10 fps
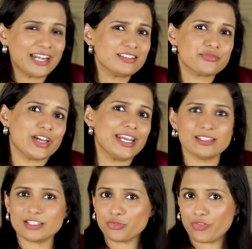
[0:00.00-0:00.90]
it's very
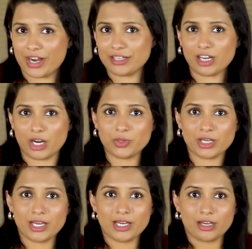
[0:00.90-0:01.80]
easy to find out
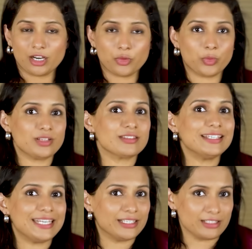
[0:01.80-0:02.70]
what is the
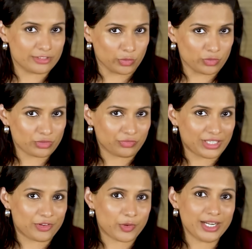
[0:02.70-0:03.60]
legal source of
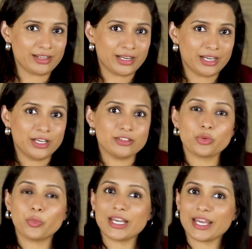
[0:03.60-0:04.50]
that, right?
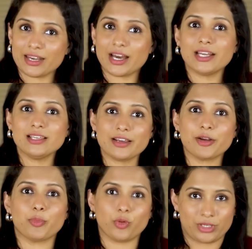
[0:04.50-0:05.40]
So when NRIs are
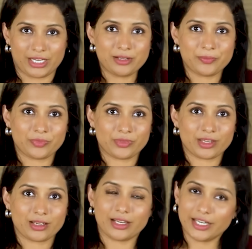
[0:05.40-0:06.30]
reporting,
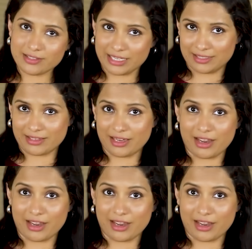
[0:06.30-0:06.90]
it's easy,